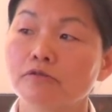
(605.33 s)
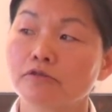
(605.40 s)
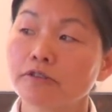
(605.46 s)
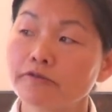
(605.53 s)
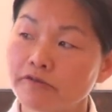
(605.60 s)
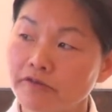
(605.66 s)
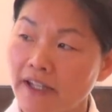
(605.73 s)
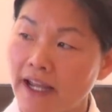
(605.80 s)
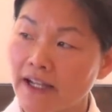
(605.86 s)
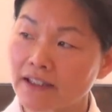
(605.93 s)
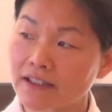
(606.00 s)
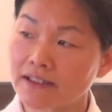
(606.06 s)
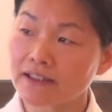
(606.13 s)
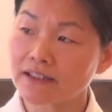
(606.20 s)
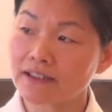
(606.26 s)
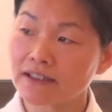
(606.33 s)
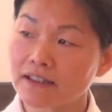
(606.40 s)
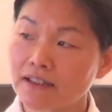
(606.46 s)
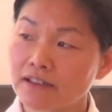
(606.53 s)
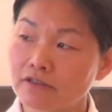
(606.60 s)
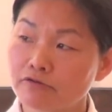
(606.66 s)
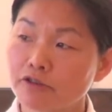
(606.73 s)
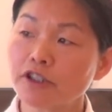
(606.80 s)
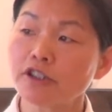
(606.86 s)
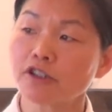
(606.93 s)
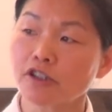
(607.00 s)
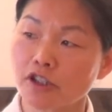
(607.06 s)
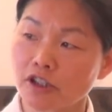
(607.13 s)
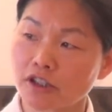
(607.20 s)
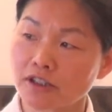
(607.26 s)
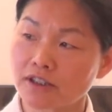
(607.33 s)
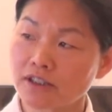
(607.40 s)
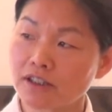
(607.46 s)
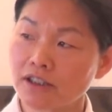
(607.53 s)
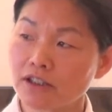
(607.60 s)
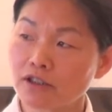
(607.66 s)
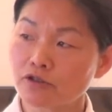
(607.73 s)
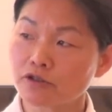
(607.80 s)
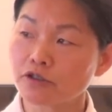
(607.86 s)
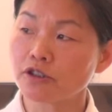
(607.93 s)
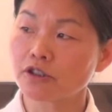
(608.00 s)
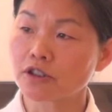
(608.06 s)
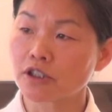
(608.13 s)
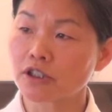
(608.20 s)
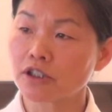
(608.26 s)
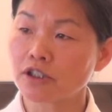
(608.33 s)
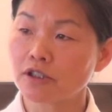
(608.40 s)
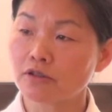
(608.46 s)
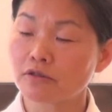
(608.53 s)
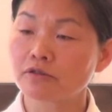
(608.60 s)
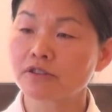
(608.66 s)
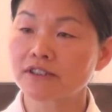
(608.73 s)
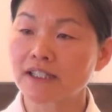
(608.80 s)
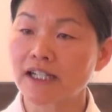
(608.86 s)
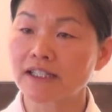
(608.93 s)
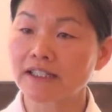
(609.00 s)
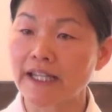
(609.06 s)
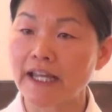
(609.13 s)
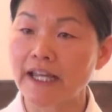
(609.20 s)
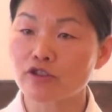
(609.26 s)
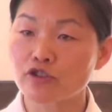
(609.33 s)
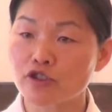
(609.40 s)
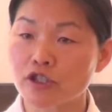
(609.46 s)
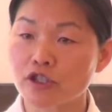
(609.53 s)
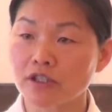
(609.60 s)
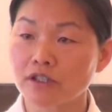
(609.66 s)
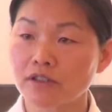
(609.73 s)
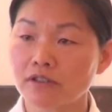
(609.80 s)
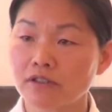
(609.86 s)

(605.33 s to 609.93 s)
reflect return to your original nature,